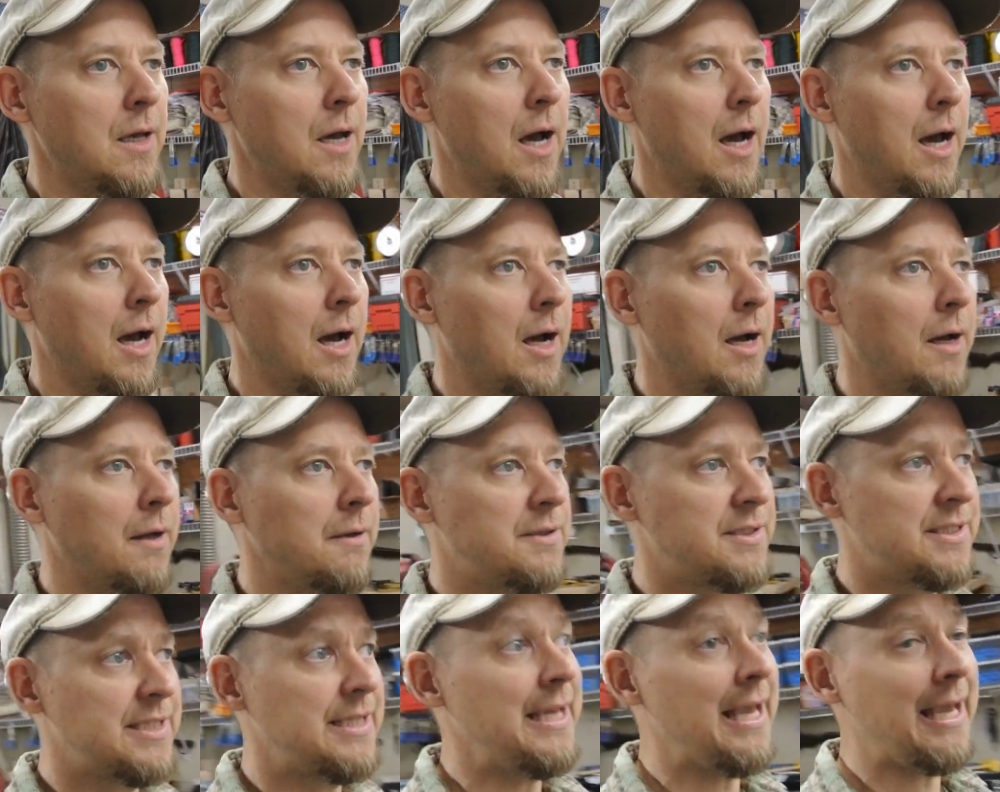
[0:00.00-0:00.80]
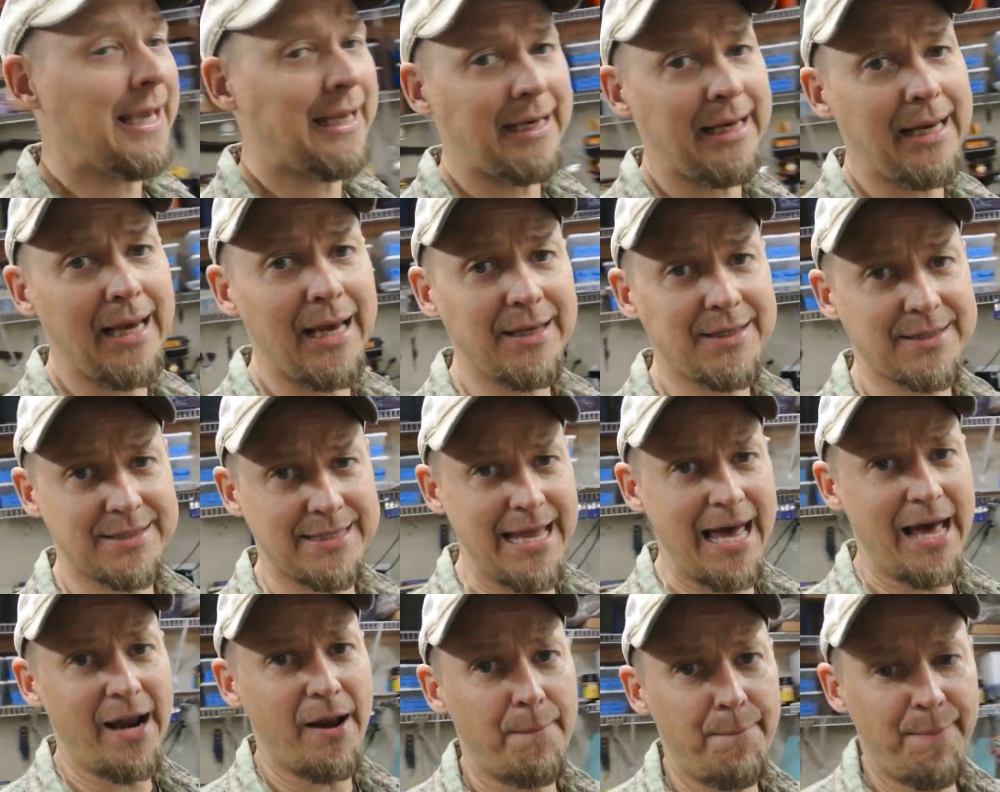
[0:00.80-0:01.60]
Uh, T eighty-eight's
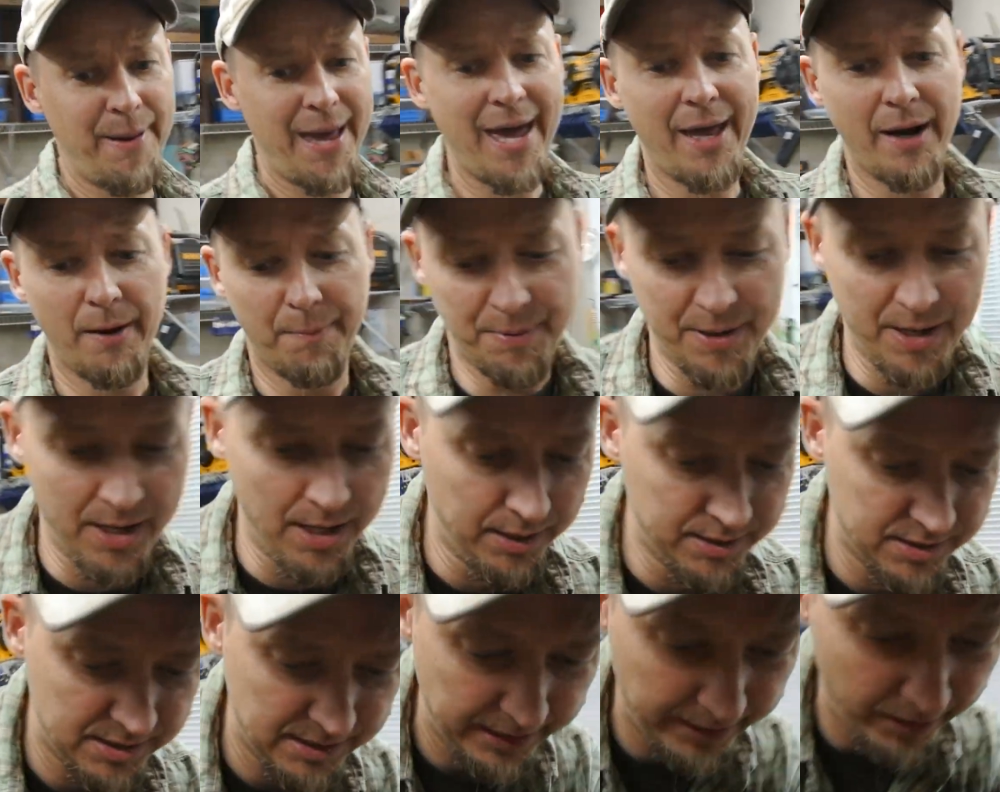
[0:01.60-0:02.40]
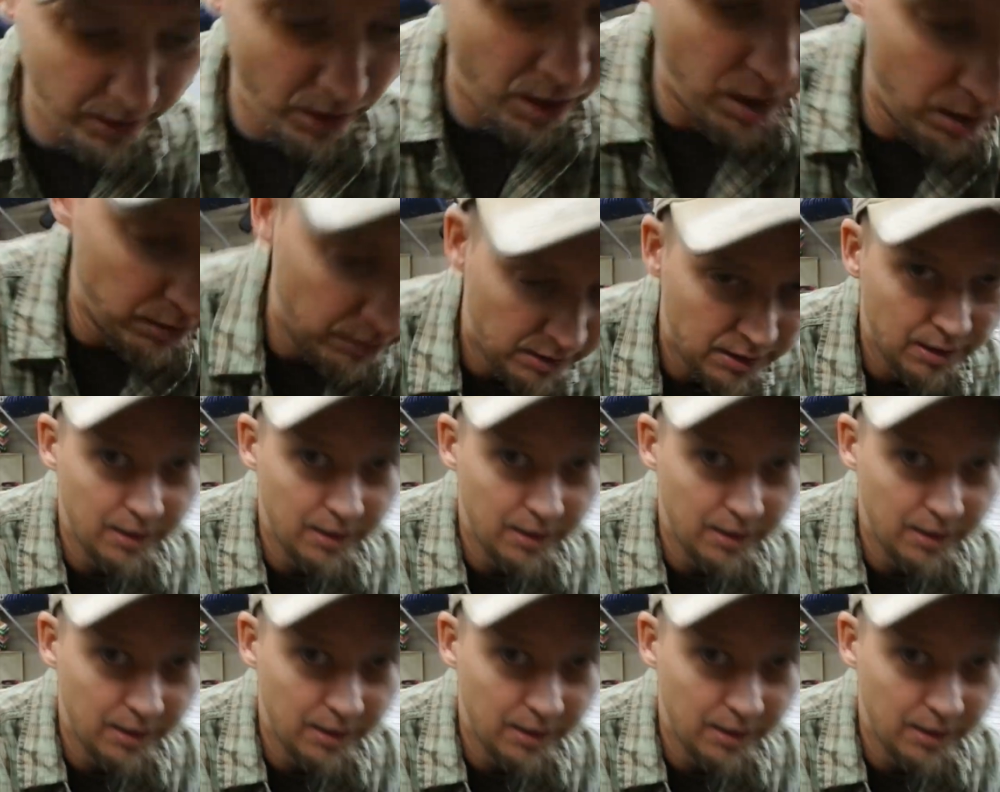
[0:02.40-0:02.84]
not a bad epoxy at all.